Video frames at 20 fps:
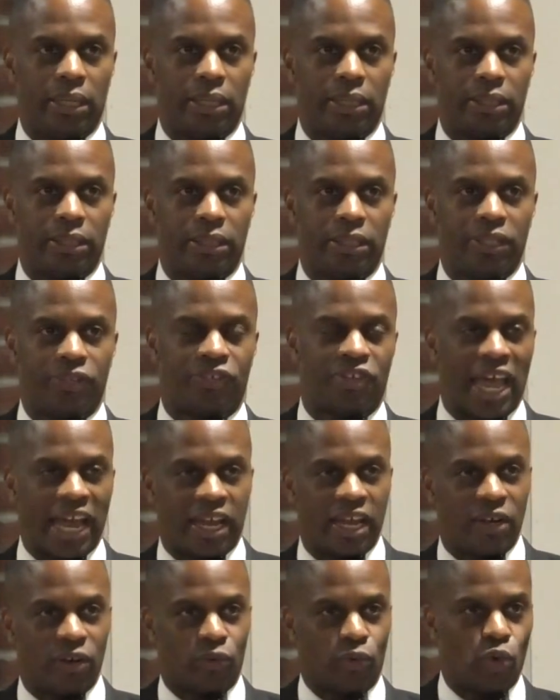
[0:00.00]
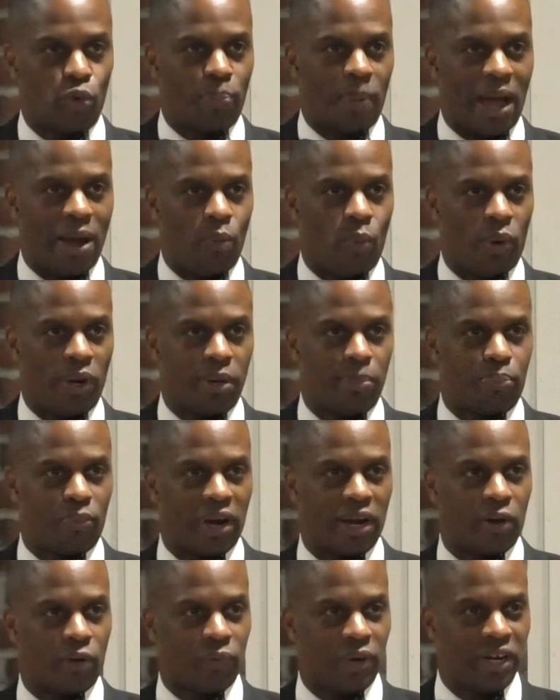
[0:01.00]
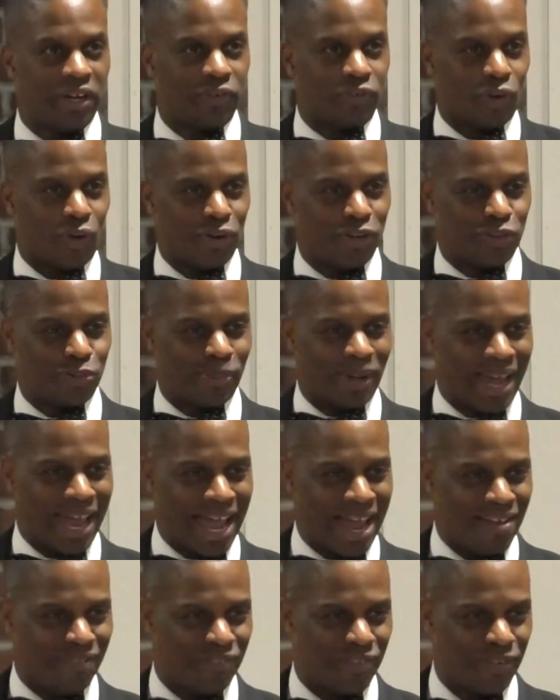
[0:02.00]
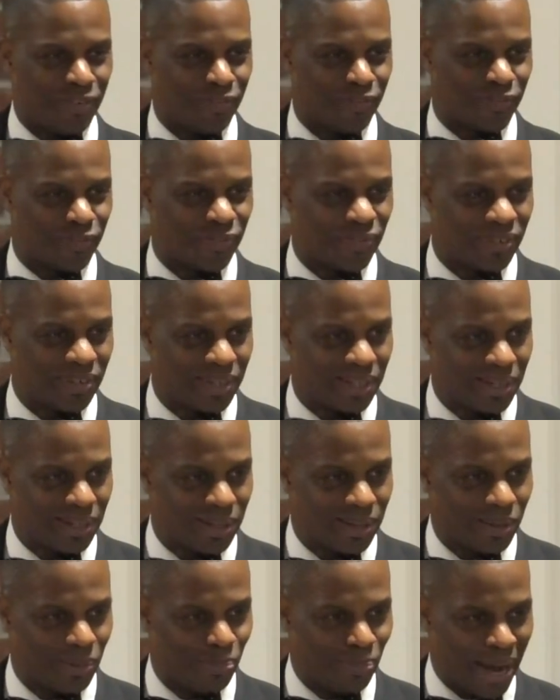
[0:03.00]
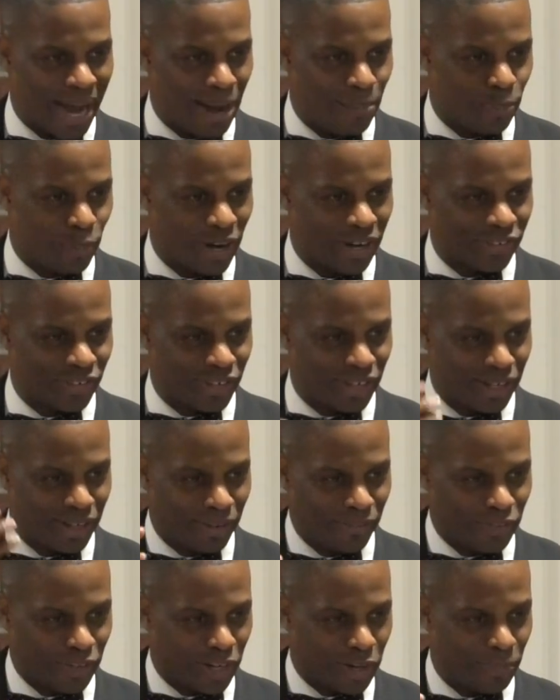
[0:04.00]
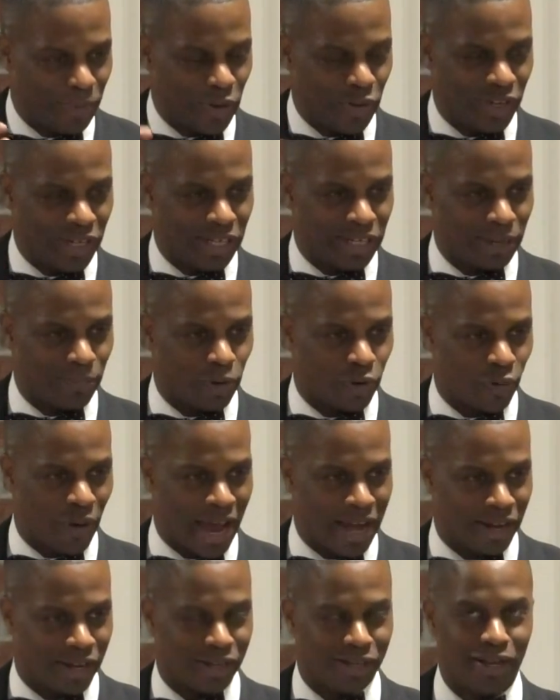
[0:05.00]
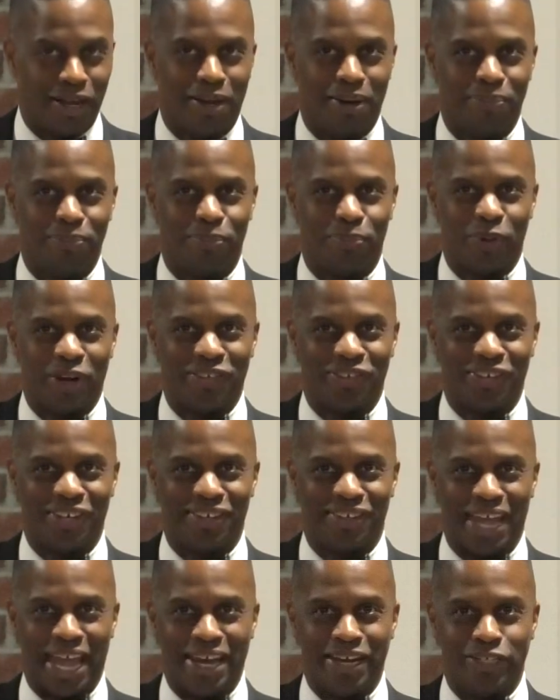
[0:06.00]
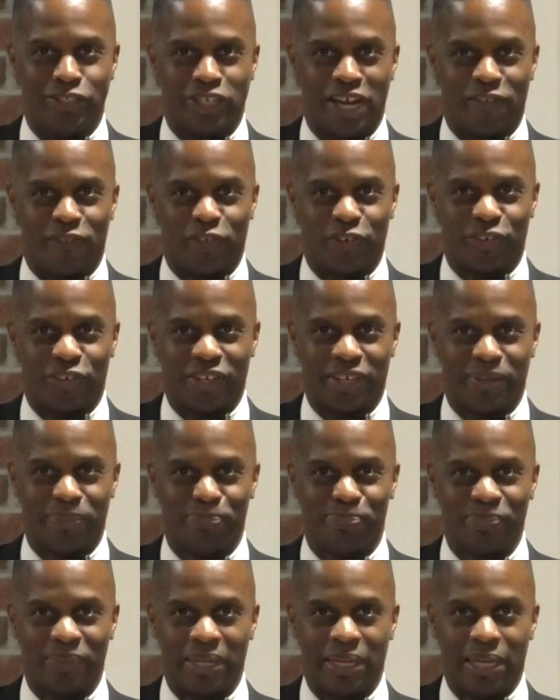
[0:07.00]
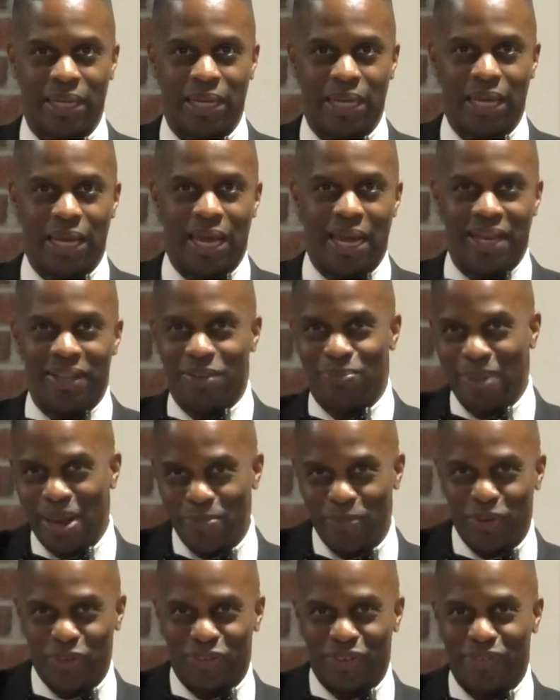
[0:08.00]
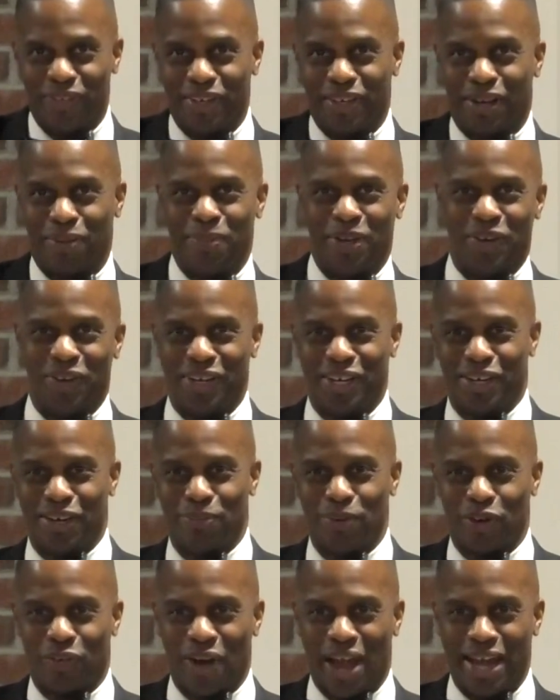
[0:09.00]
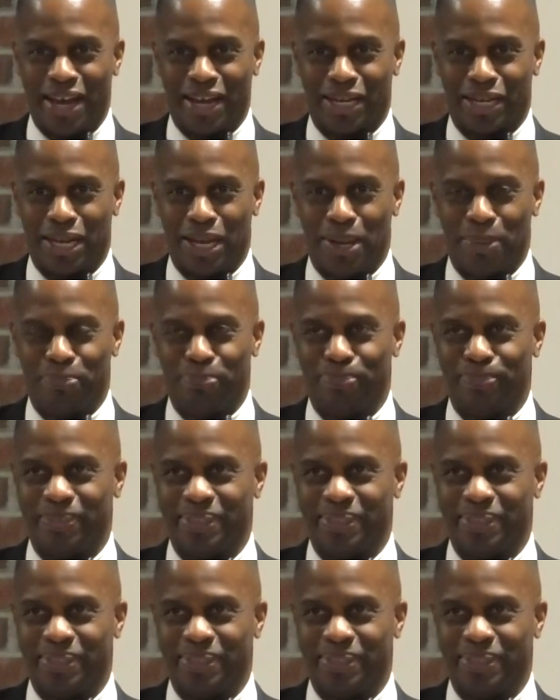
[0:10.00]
The second group I want to bring greetings on is behalf of my president of the Community Democratic Club, President Danny Jefferson, and the members of the Community Democratic Club.